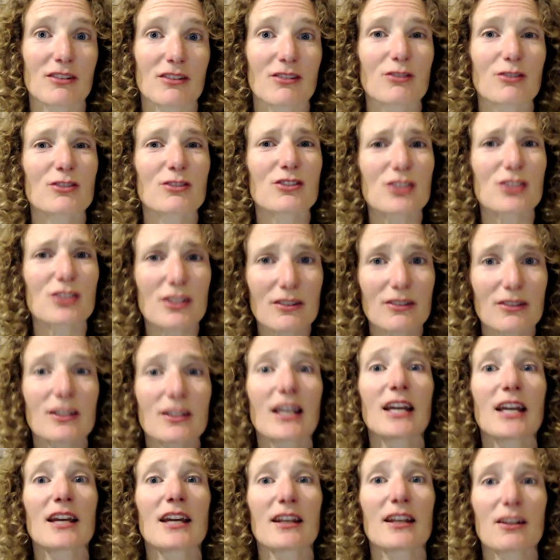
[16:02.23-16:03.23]
So it's
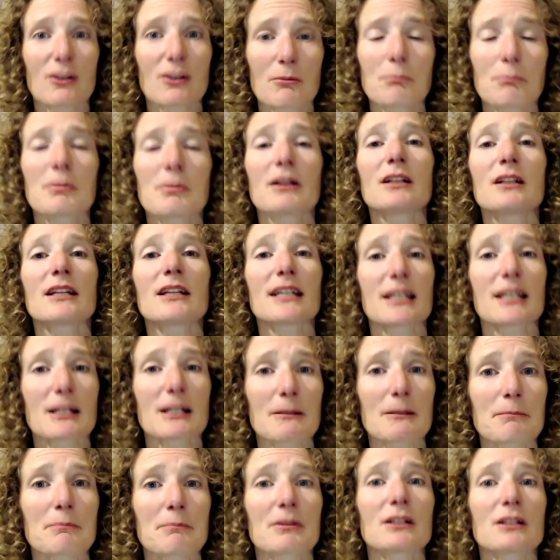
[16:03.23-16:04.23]
just, building
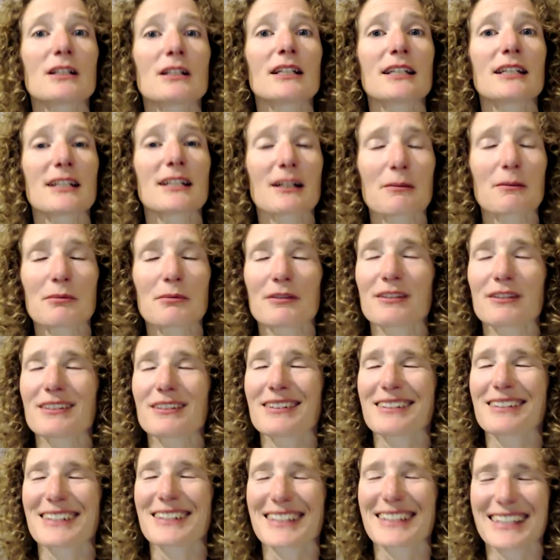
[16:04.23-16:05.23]
up, as I
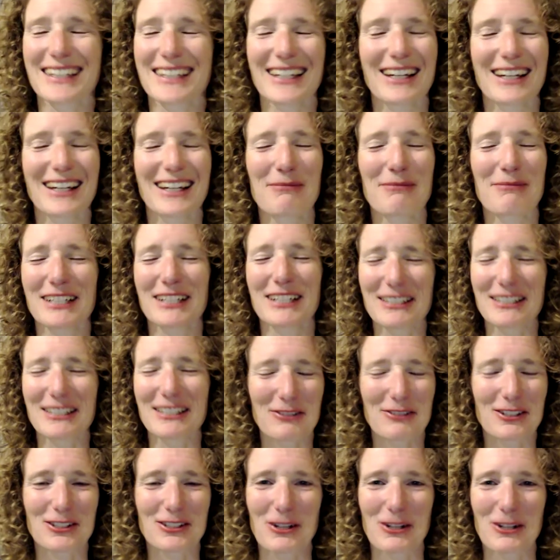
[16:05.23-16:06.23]
said, about a
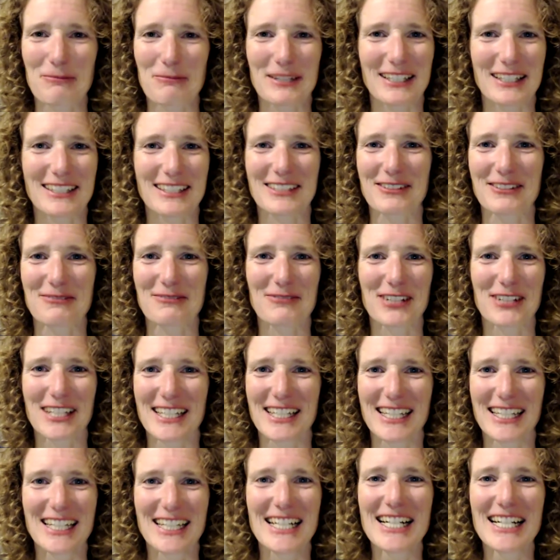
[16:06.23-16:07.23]
different topic to
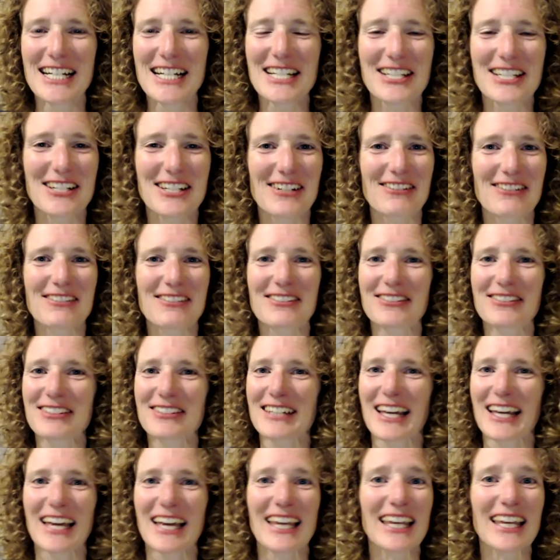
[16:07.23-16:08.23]
my children
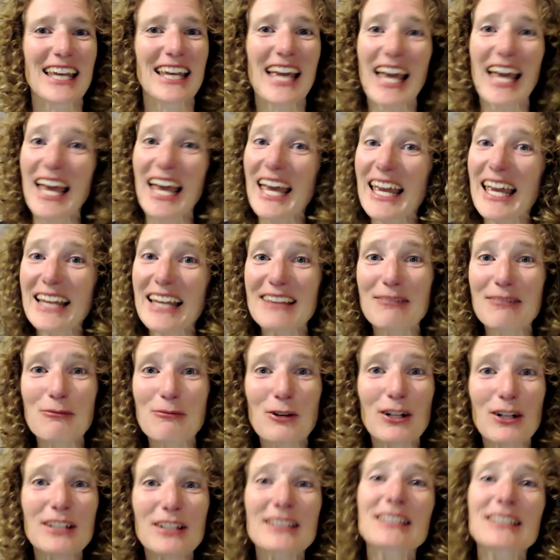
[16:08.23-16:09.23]
today. It's
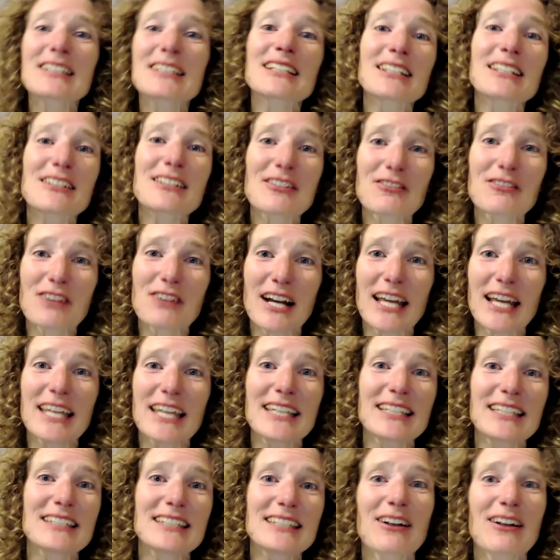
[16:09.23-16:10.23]
one
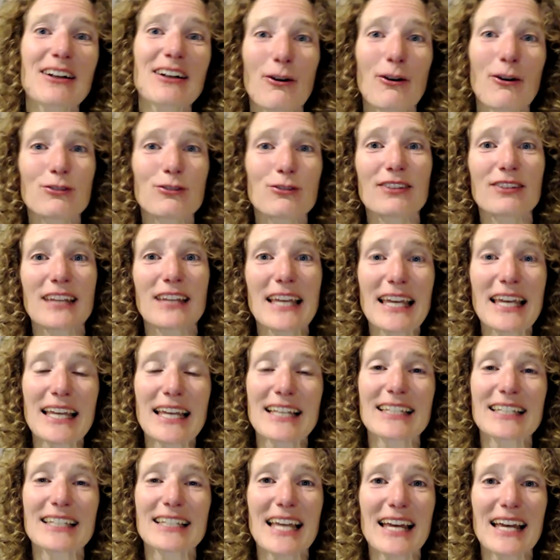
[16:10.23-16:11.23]
grain of
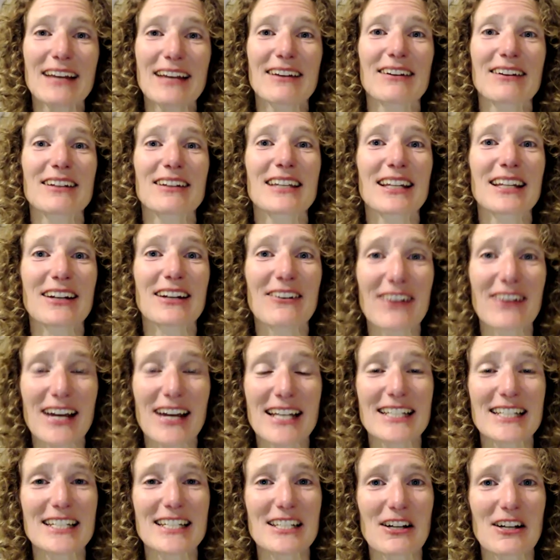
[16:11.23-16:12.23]
sand,
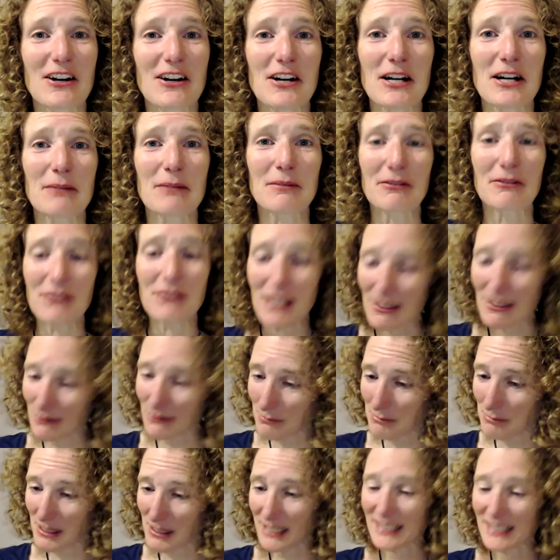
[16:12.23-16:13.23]
at a time. If you have a
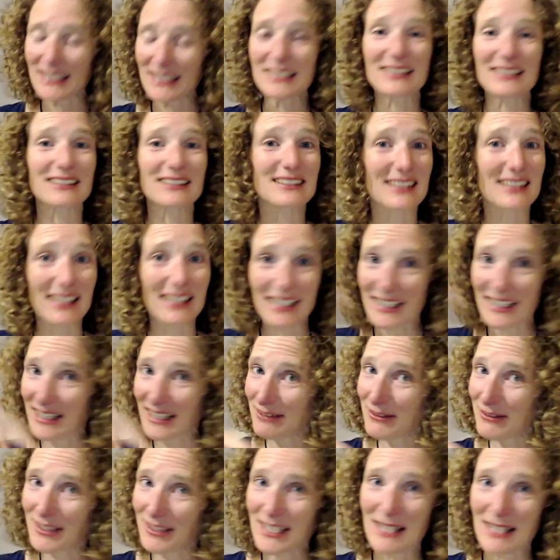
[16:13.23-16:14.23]
bucket,
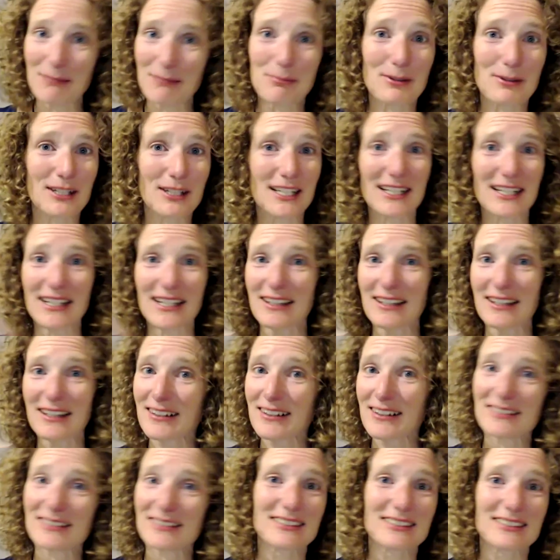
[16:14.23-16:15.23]
if you keep putting
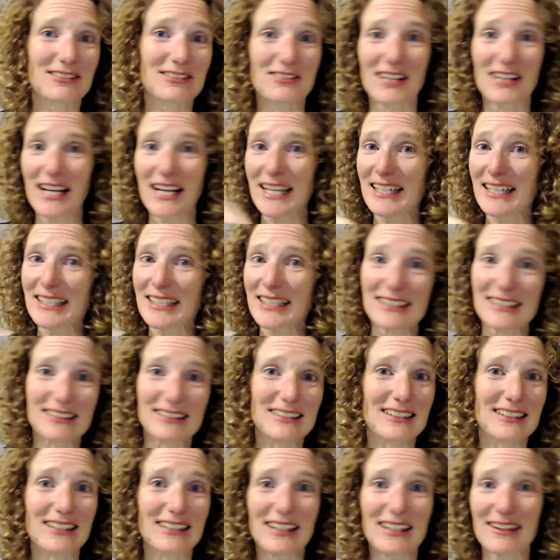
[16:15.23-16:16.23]
another grain
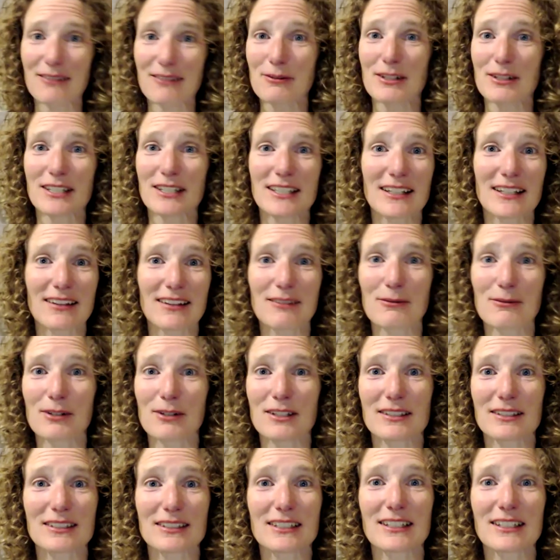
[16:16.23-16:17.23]
in, another one, and
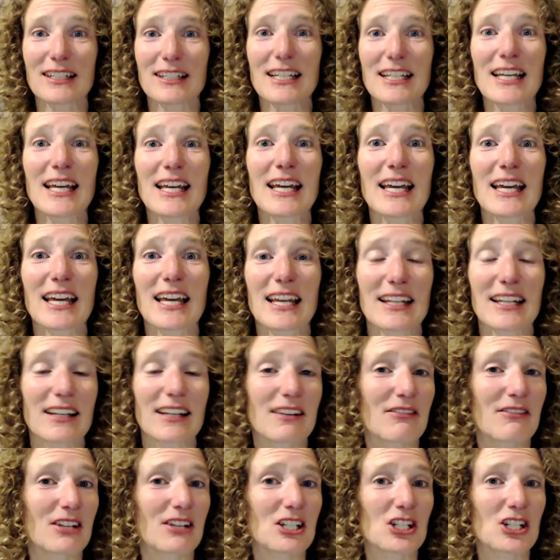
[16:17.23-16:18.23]
then
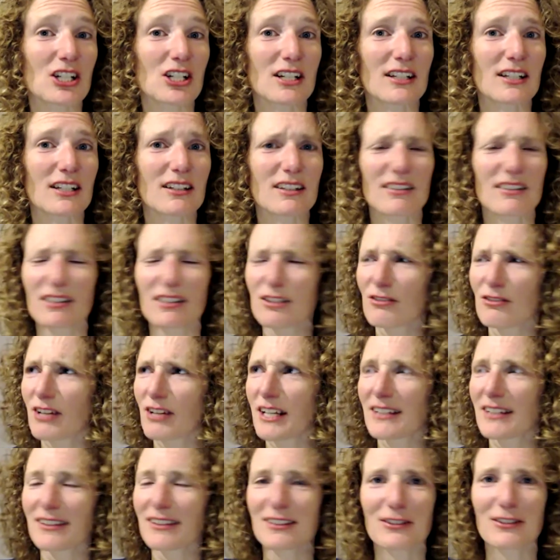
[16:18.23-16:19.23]
eventually, is it
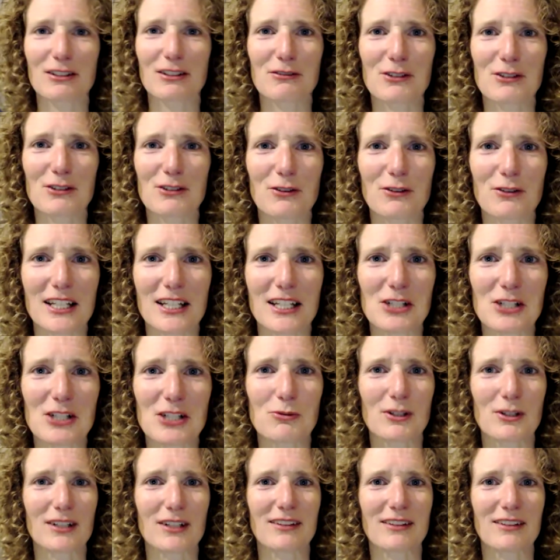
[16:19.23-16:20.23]
grain? I don't even know the English
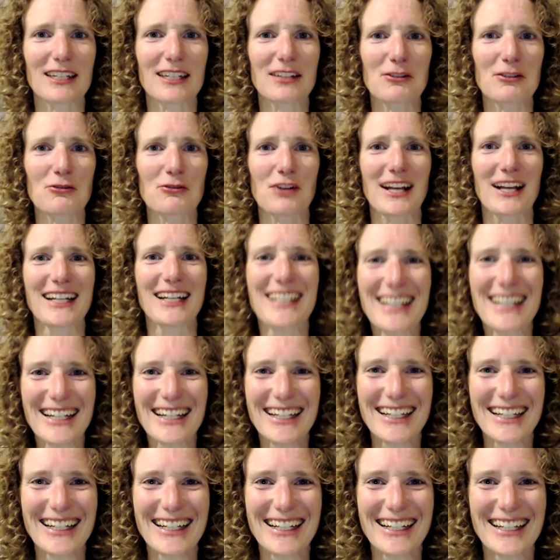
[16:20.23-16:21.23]
word. I think it's grain.
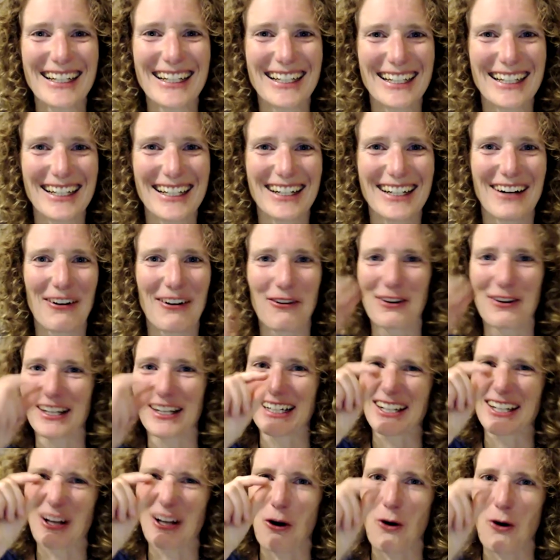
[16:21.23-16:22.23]
Or
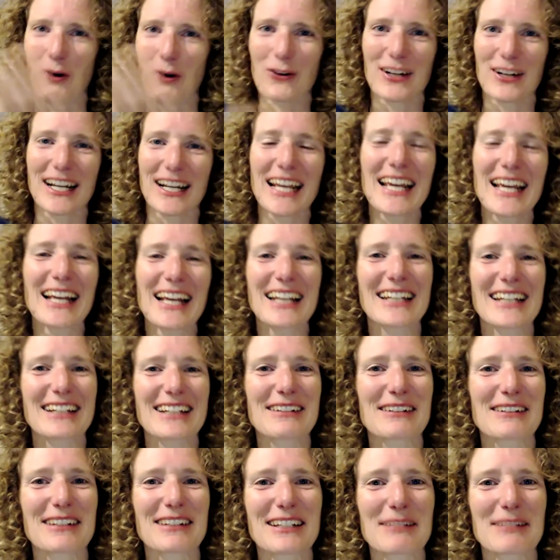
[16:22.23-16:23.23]
little corn,
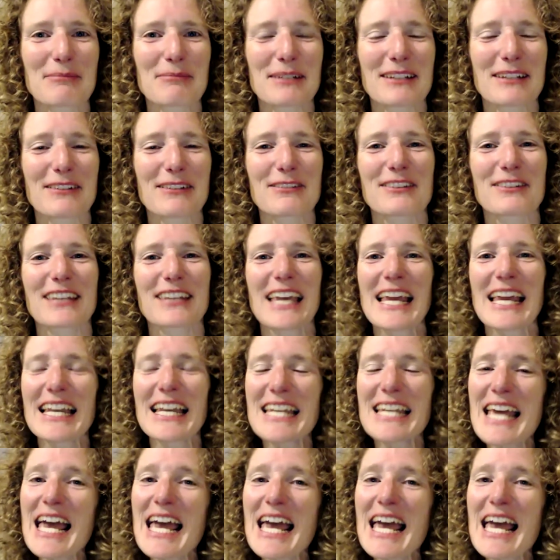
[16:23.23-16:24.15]
little piece of sand.